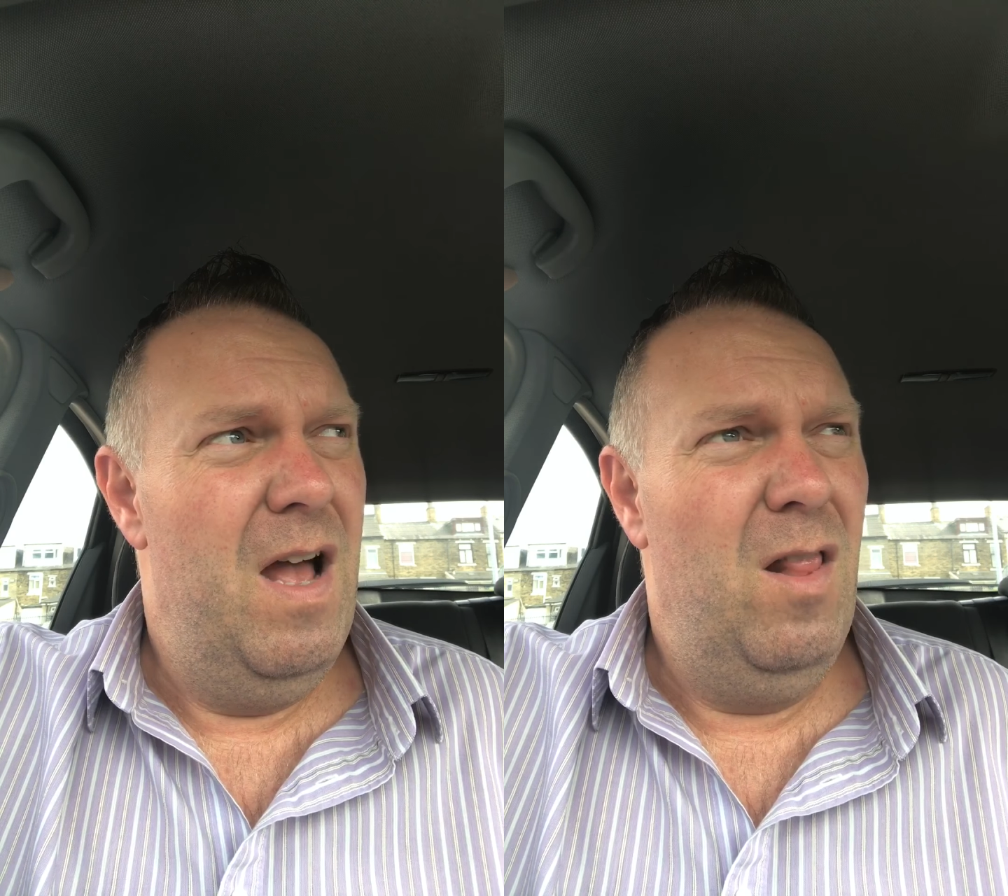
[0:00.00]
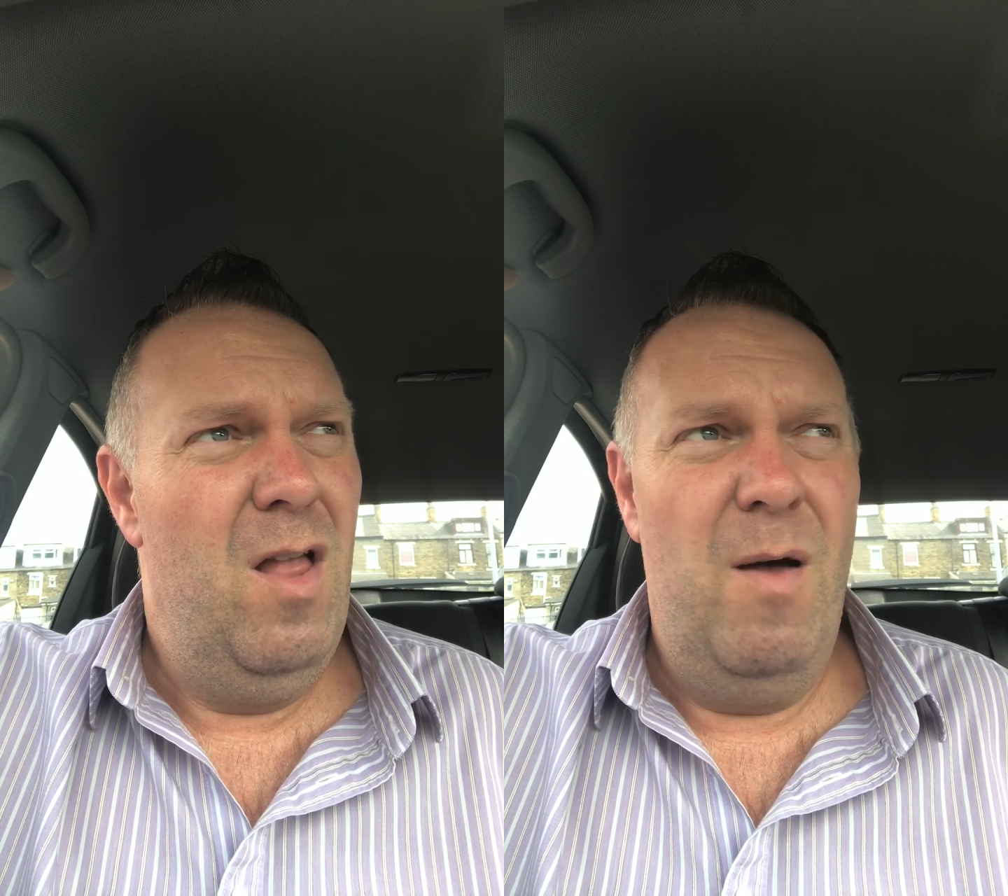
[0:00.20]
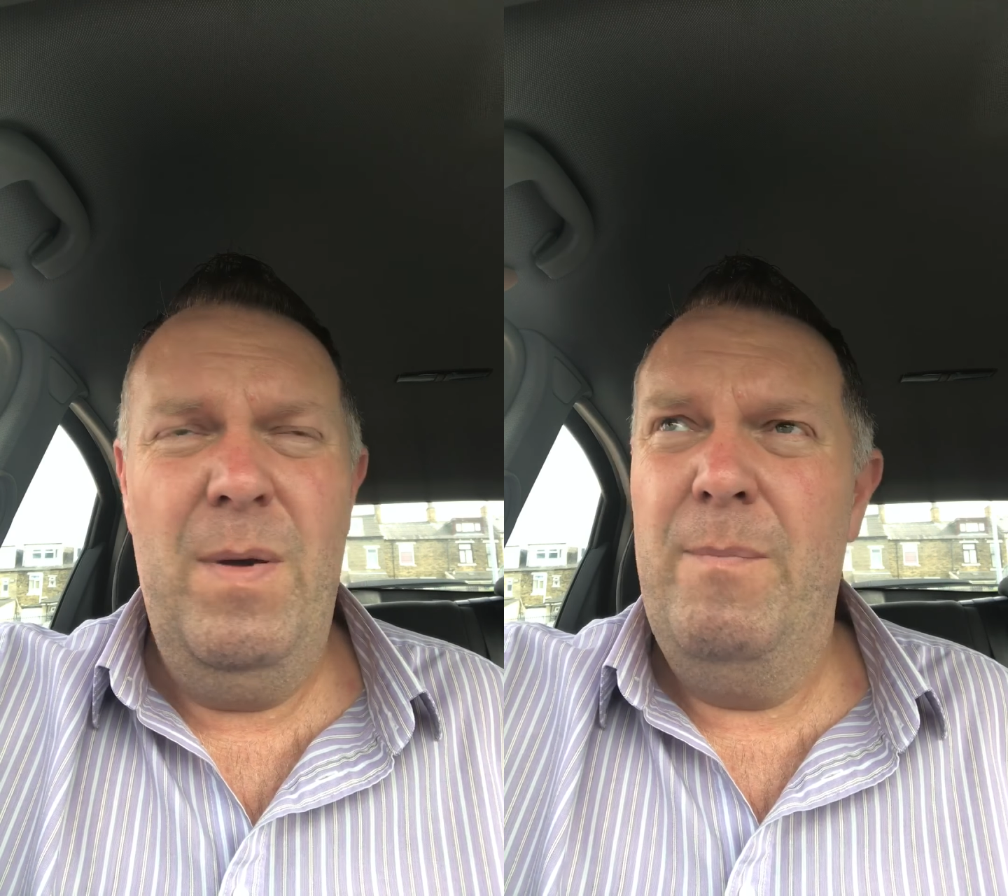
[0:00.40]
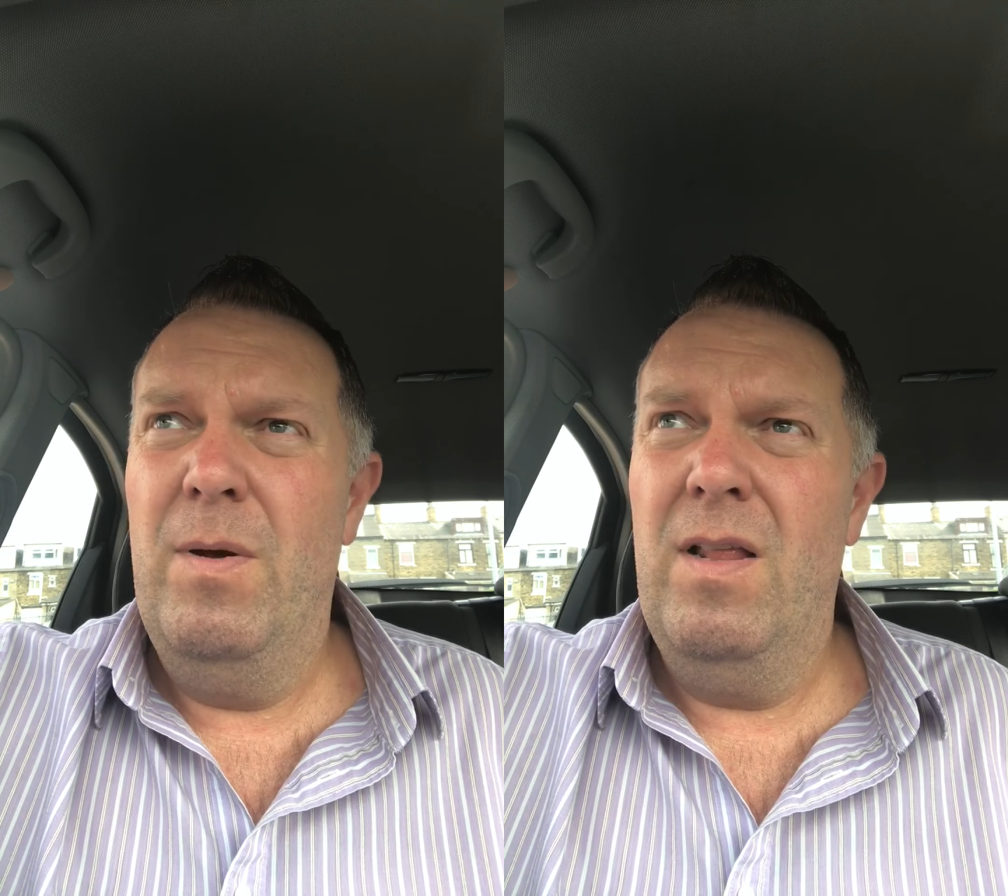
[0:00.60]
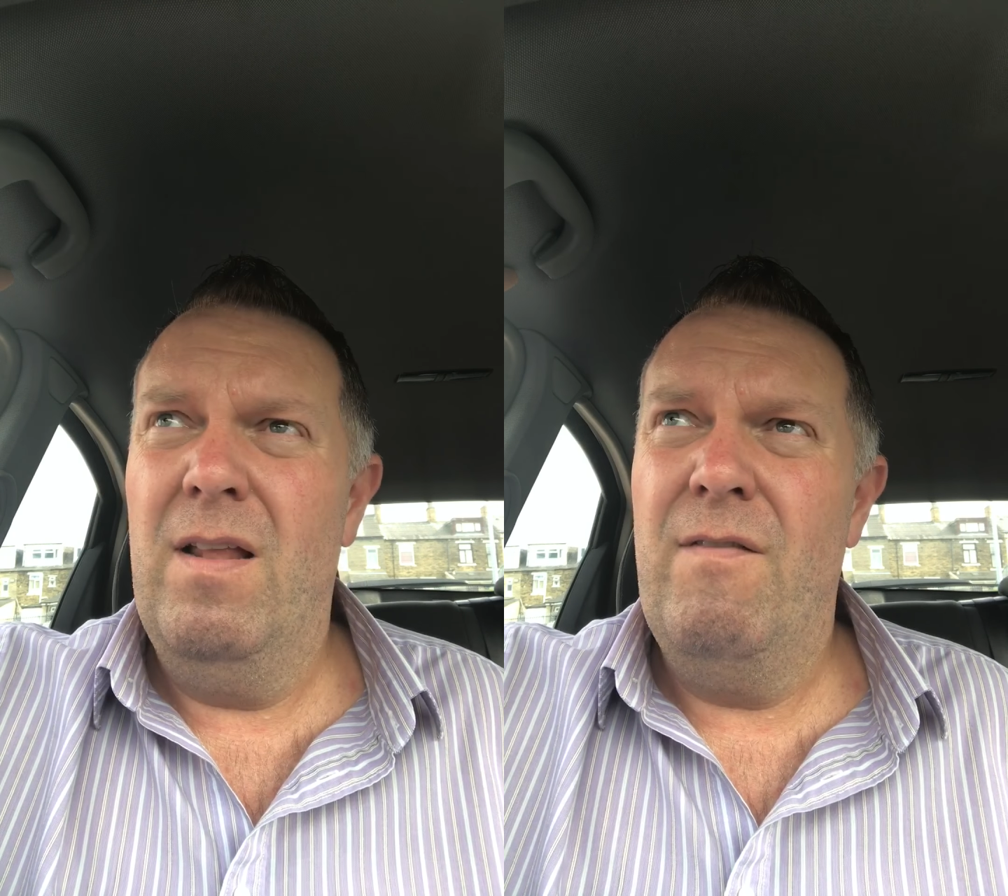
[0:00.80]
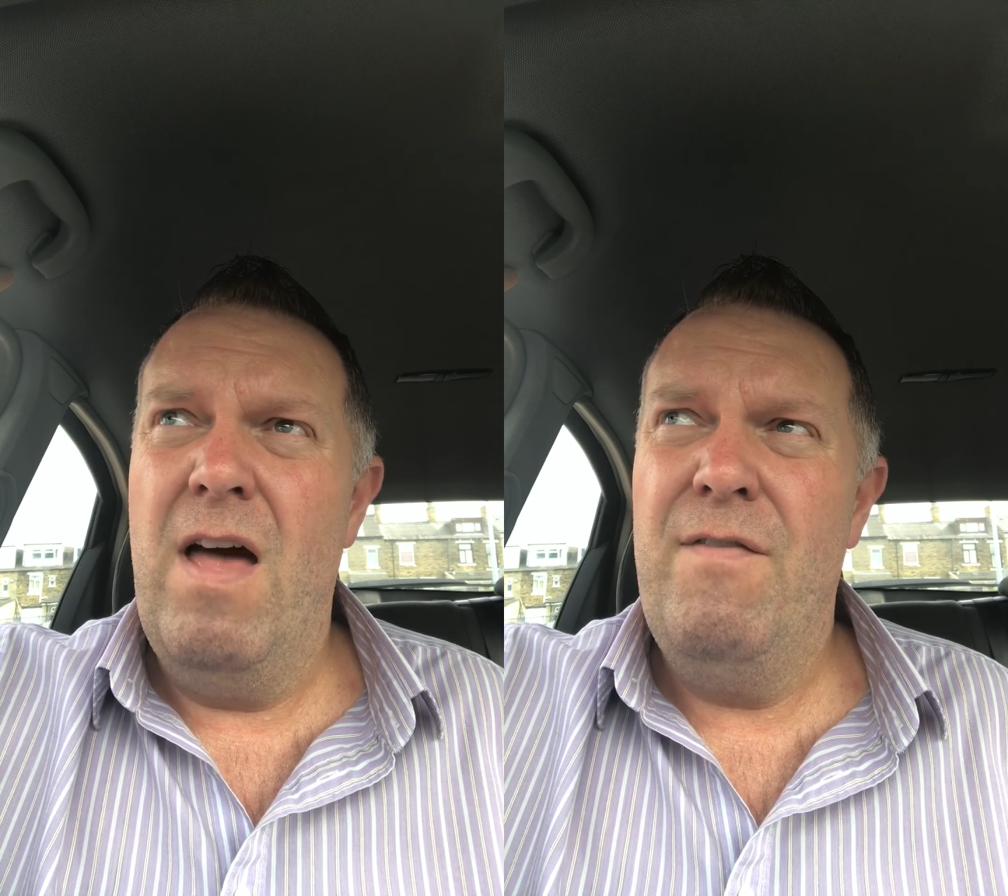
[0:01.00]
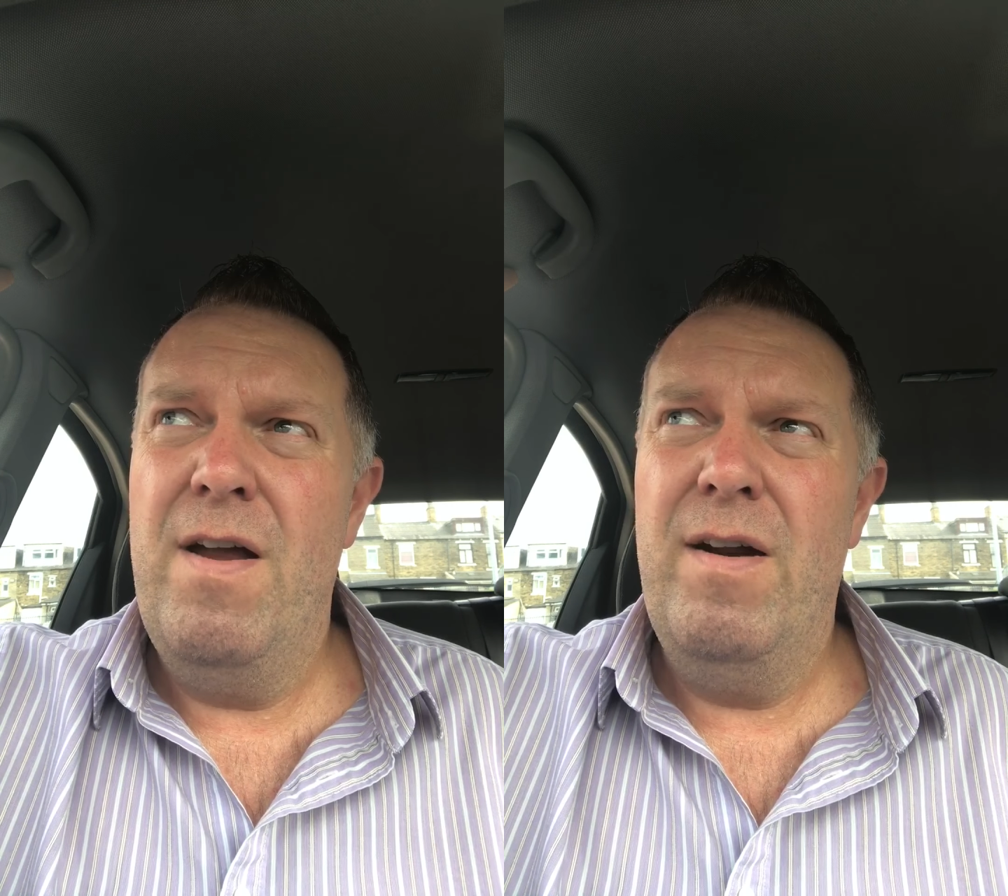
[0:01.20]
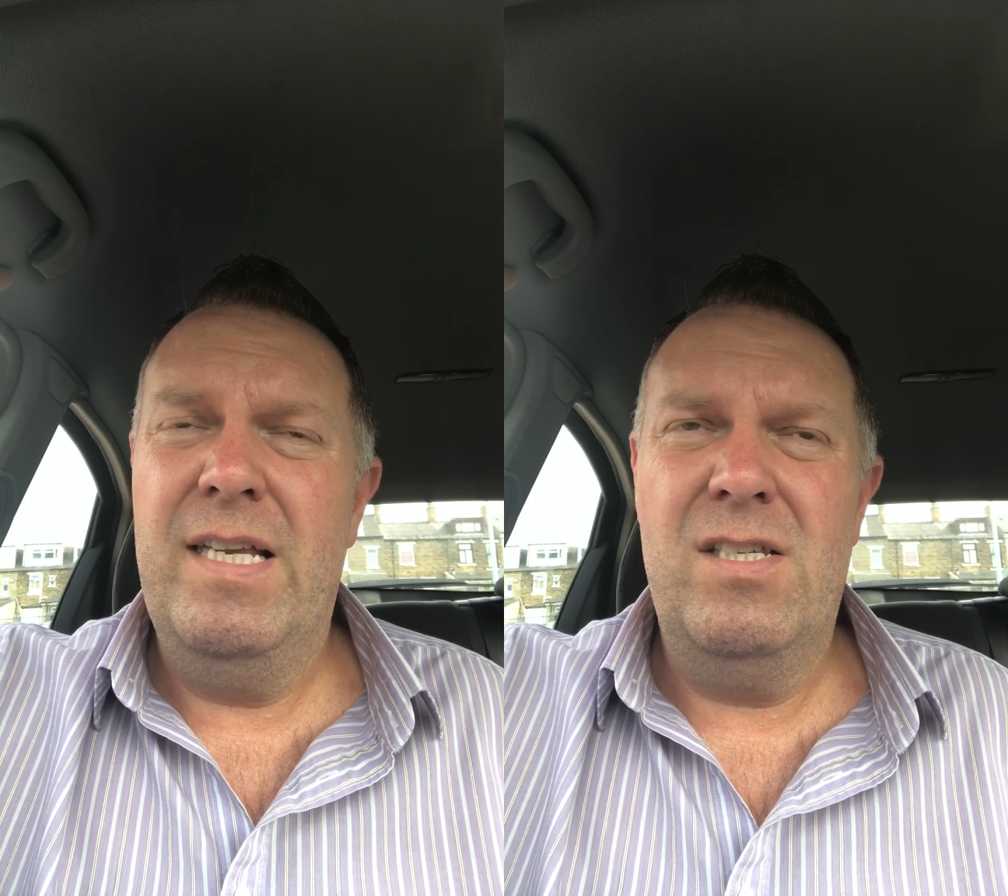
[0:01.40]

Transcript: a lot of people are very